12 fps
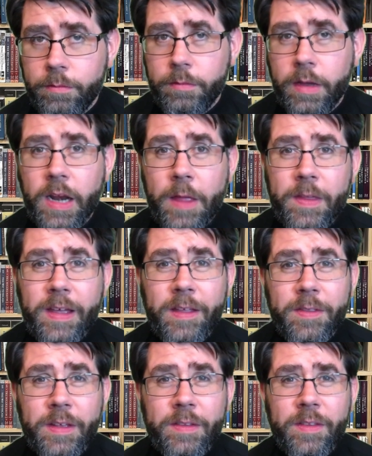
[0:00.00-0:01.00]
And I think
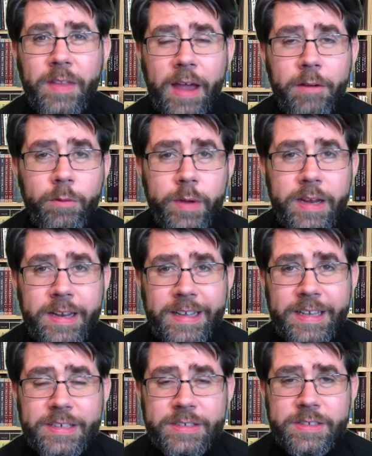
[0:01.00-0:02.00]
that reading
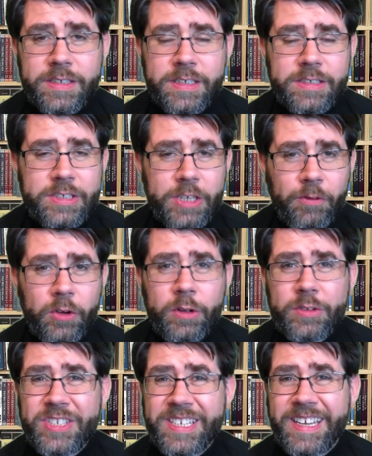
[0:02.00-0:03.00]
is
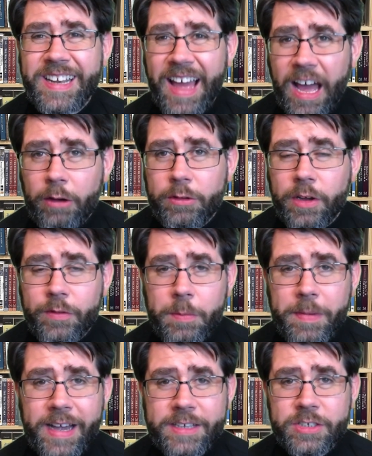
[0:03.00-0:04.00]
difficult to get out of the
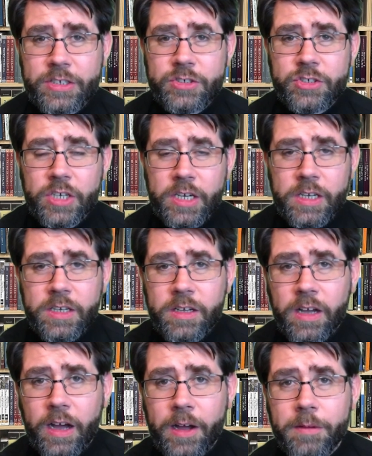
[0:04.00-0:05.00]
passage,
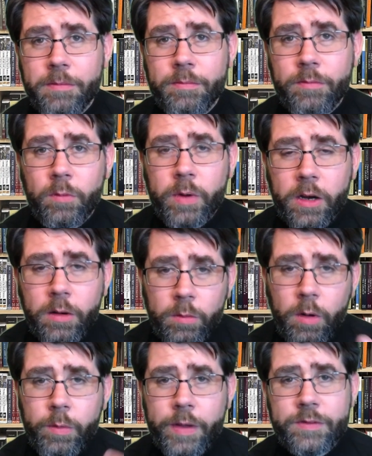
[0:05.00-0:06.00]
where
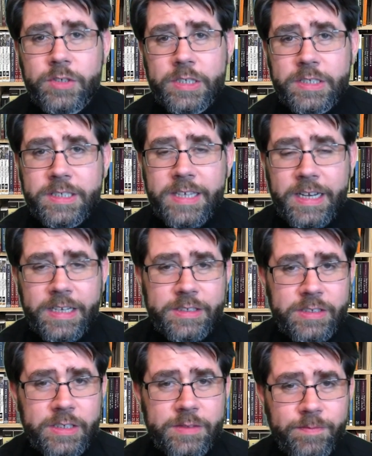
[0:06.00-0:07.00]
what we've just said
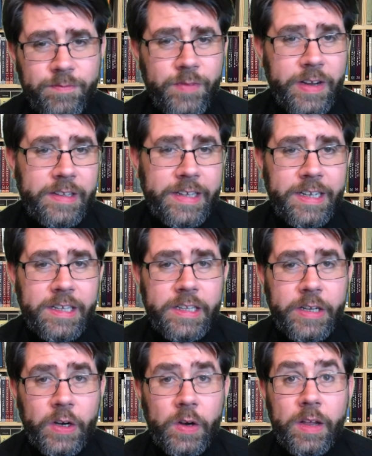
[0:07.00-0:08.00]
is fairly
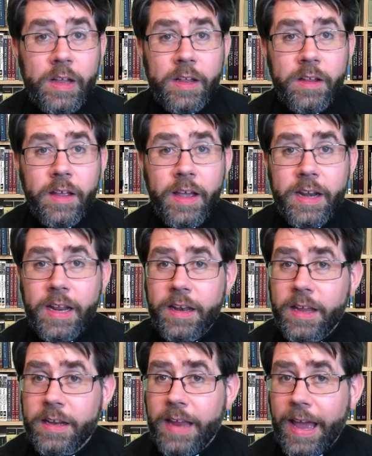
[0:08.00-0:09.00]
clear. And
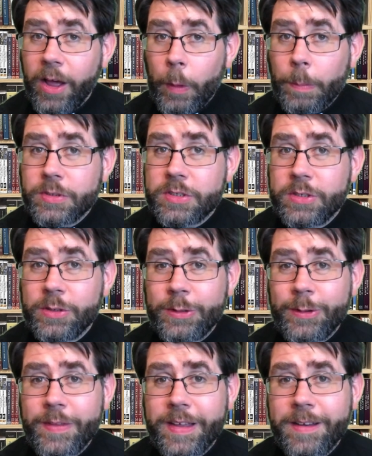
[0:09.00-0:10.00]
it helps,
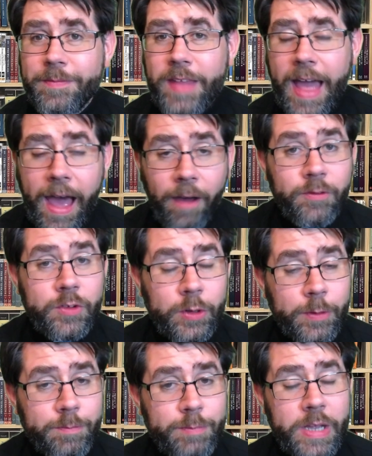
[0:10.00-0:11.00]
too, that
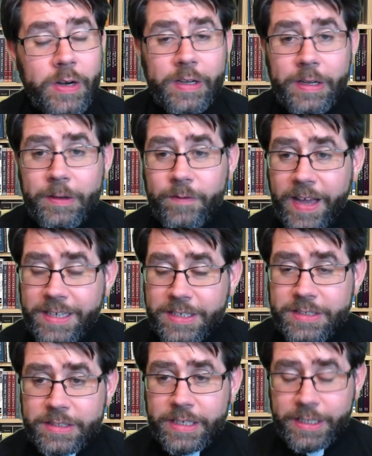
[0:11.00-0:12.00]
after Peter
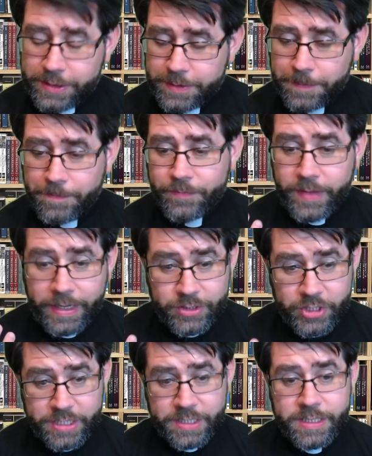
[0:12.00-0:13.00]
confesses this, that
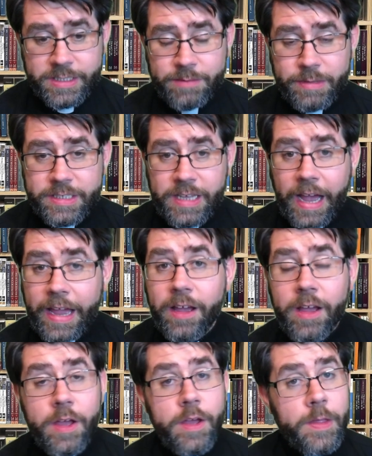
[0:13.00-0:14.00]
Jesus is the Messiah,
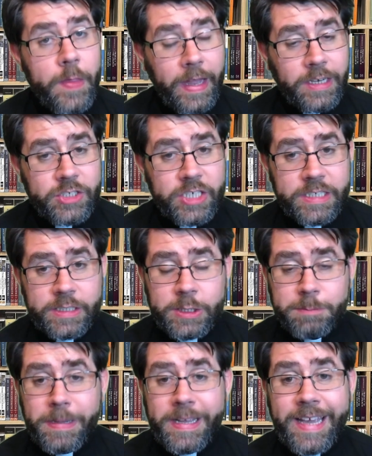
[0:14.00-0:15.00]
then Jesus
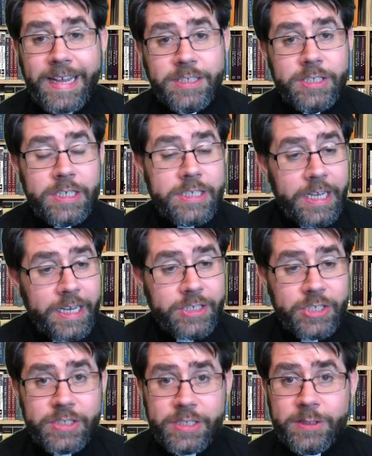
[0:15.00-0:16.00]
begins to teach
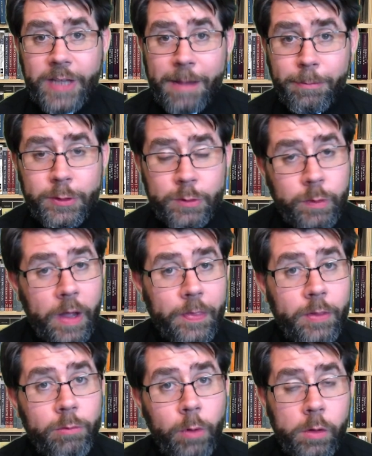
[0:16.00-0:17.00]
his disciples what
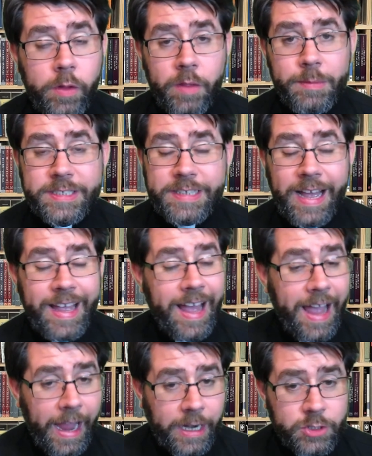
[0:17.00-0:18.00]
the role of the Messiah
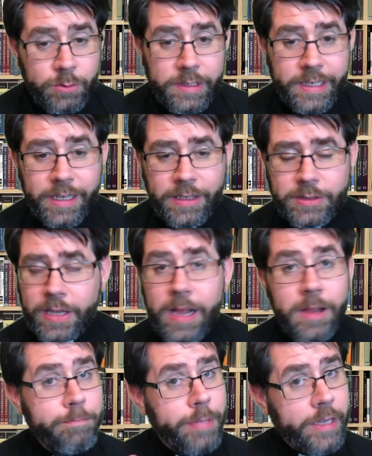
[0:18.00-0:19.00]
actually is.
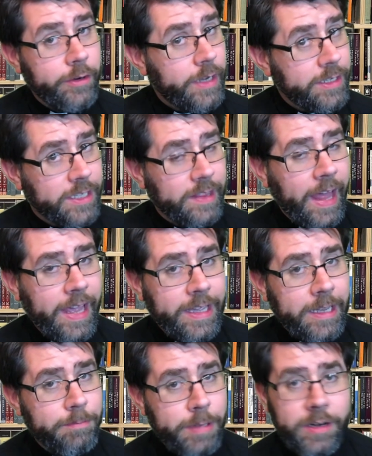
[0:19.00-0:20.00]
Peter doesn't like
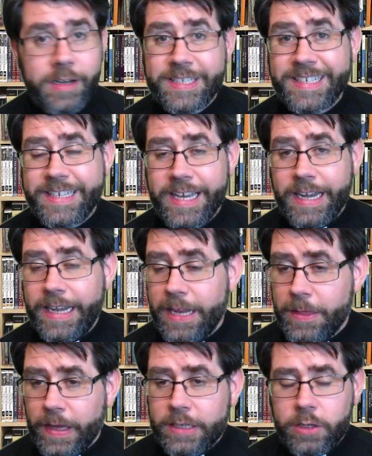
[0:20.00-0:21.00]
it. Peter doesn't get it. He
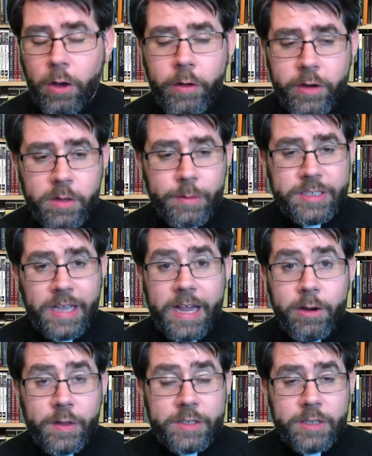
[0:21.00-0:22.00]
thinks, oh, you're the Messiah,
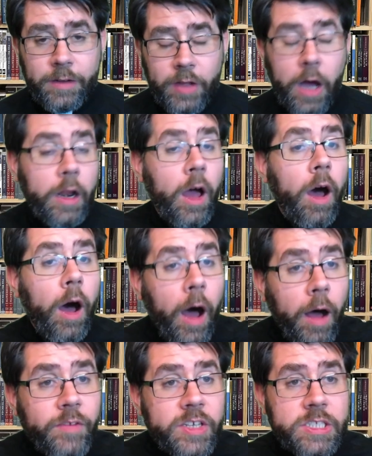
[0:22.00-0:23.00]
you're the Son of God.
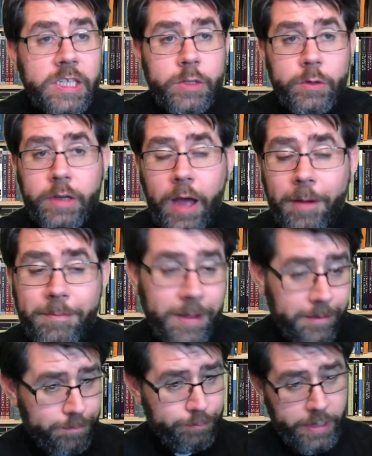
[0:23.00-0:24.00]
Obviously, you come,
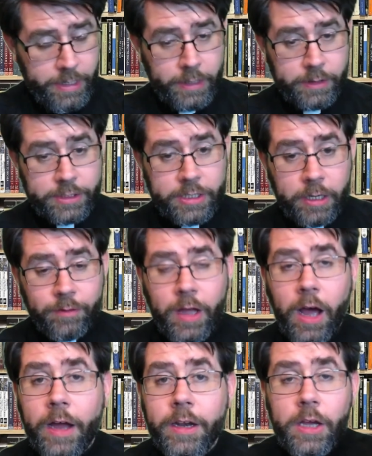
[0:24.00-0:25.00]
being the Son of
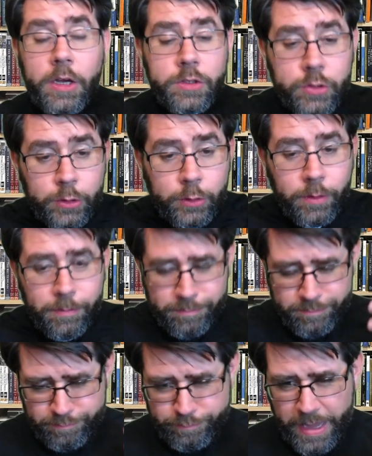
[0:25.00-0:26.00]
God, to
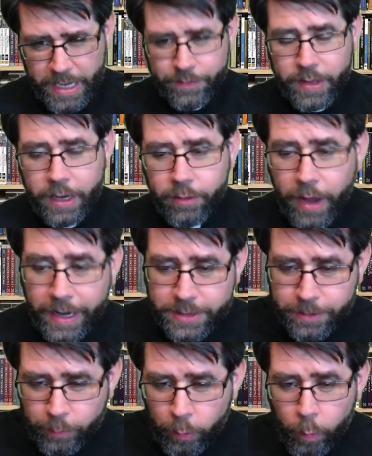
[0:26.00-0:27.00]
make everything right,
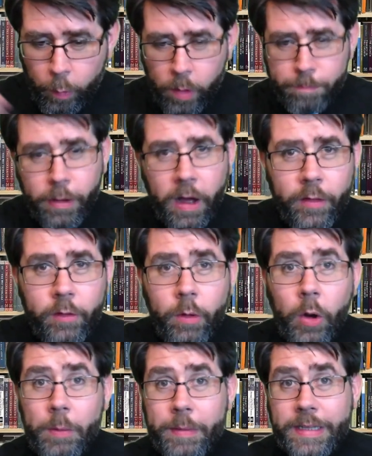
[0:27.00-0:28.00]
to whoop on the
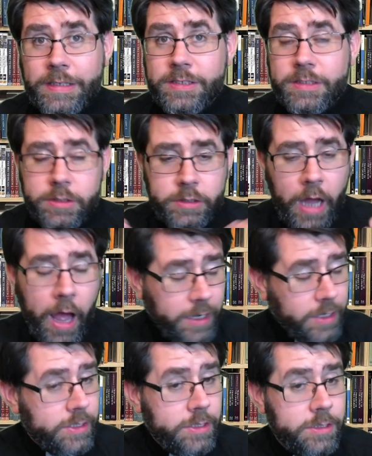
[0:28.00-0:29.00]
Romans, not
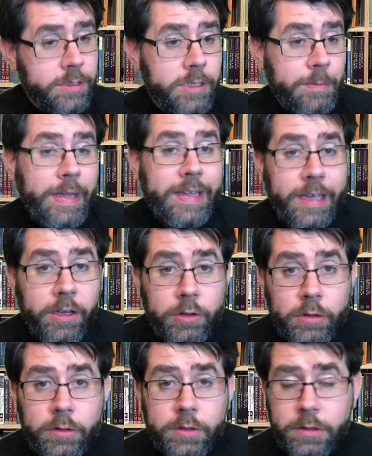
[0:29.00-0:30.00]
to be
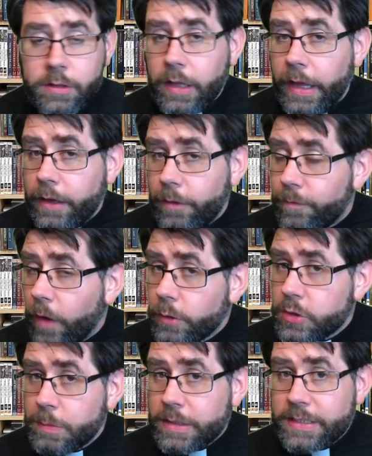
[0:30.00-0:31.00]
killed like a
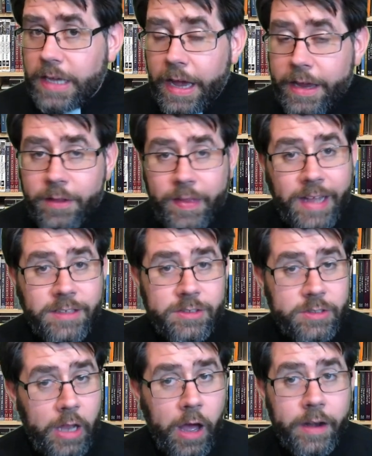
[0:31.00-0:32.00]
false Messiah. That's
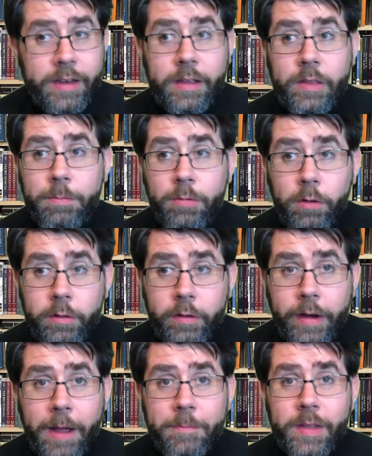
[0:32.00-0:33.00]
not in the
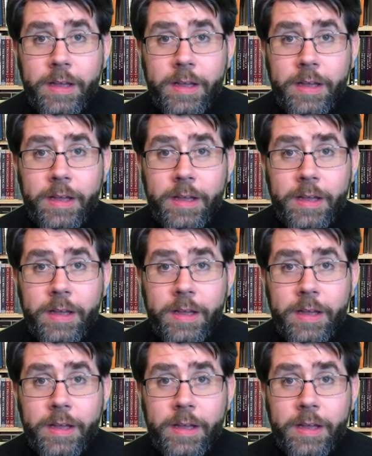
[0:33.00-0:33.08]
program.